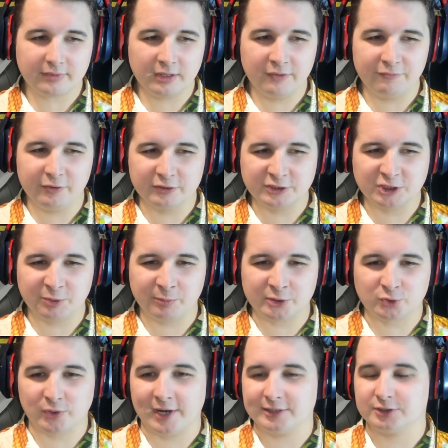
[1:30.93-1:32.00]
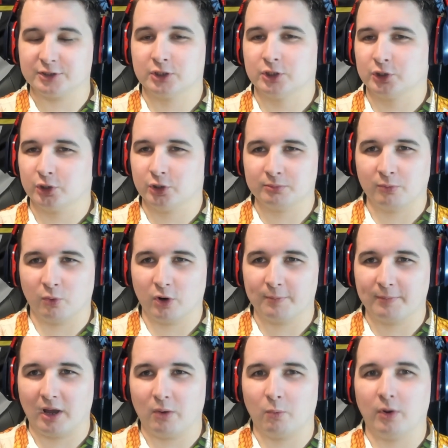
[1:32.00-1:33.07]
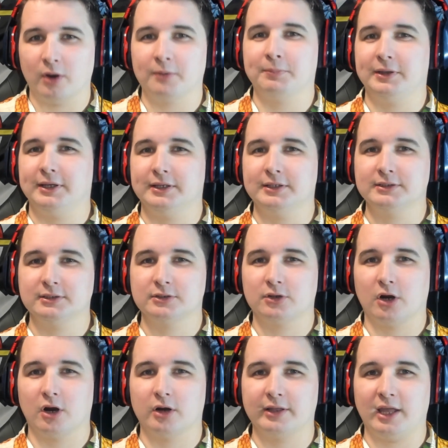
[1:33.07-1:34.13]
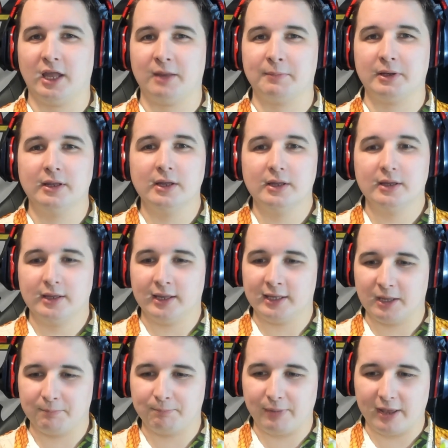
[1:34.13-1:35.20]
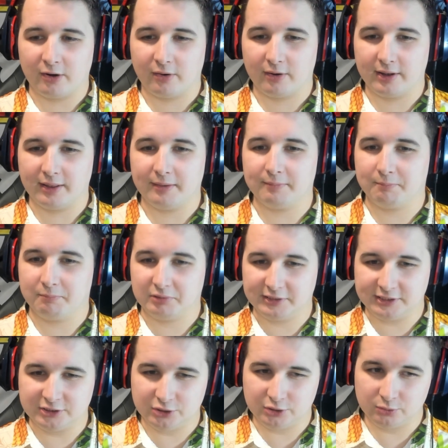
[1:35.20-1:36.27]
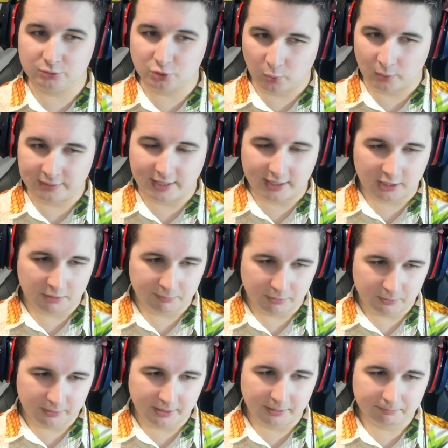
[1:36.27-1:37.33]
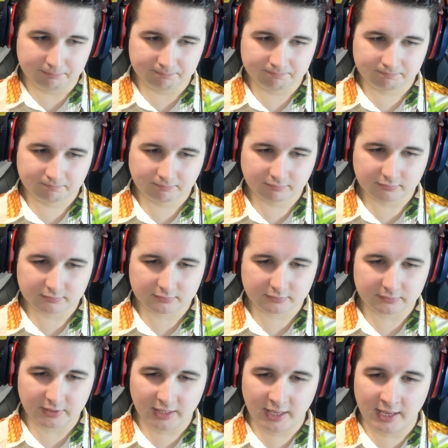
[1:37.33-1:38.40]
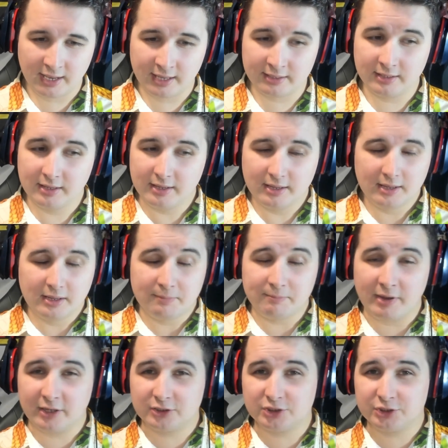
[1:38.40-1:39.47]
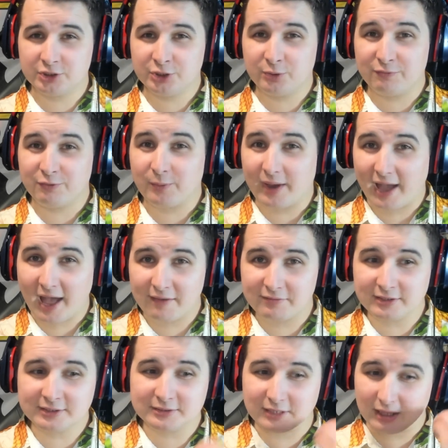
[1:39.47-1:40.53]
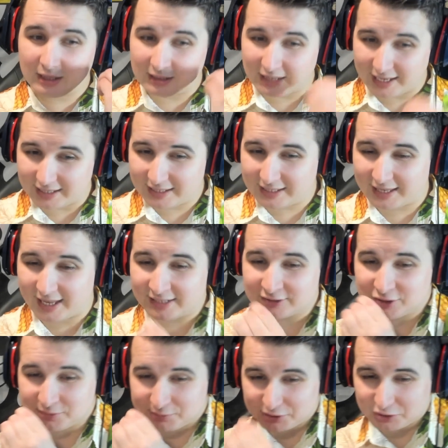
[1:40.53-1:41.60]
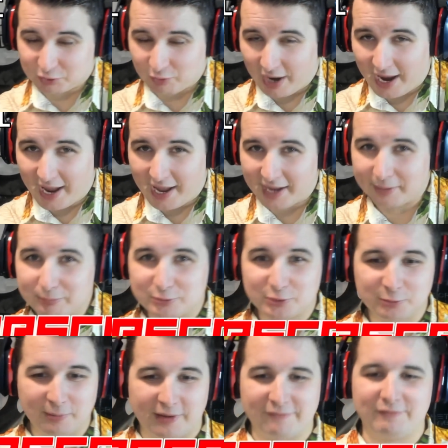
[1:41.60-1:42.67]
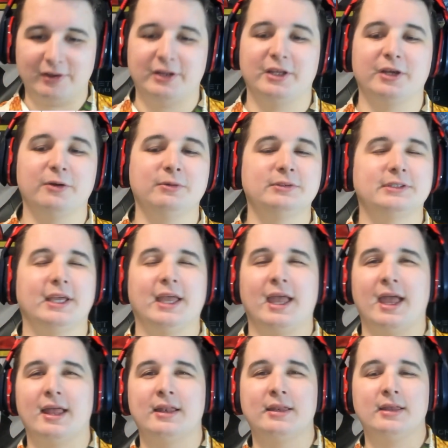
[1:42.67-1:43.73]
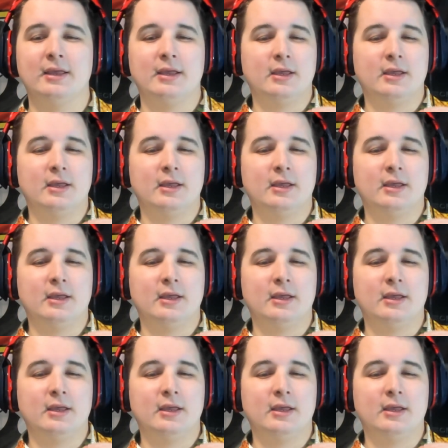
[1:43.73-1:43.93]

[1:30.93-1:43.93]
If you're someone trying to learn more about One Piece card game and get better at it, please do join that community. And make sure if you haven't, like and subscribe to my videos, and